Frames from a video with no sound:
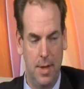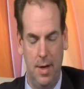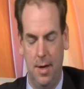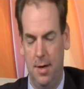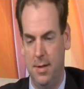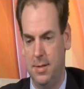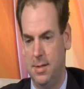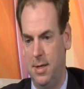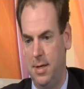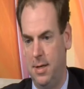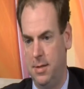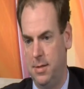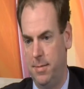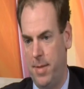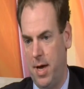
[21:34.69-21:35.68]
And
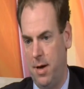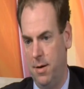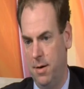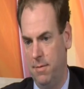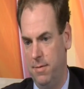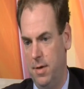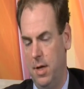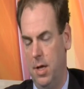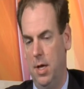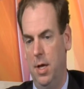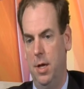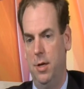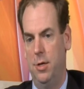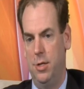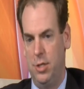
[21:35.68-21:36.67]
it's a matter of
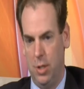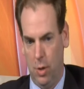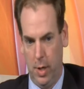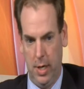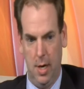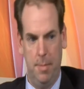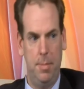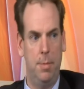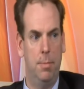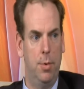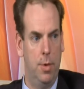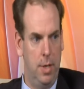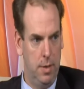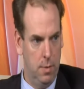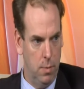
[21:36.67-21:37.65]
showing up and
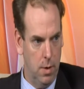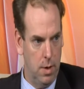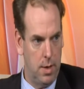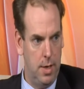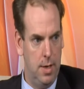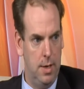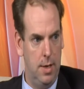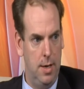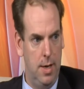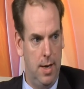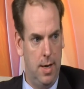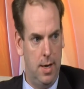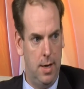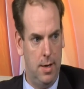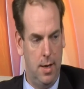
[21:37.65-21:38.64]
putting the work in
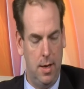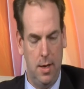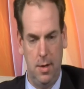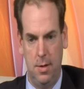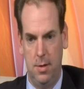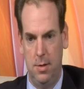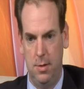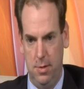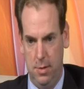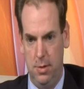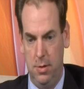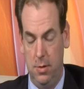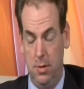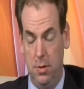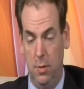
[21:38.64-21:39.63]
and
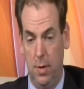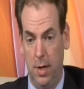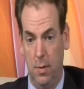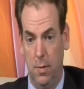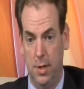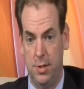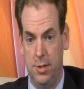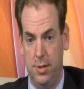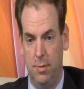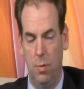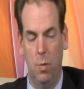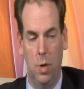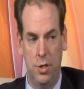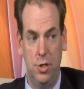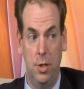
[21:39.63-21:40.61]
doing what
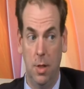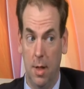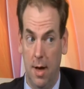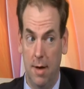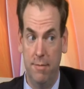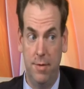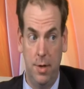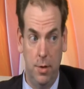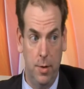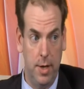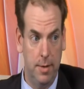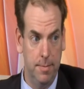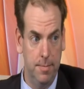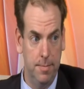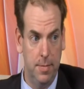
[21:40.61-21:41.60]
you love doing,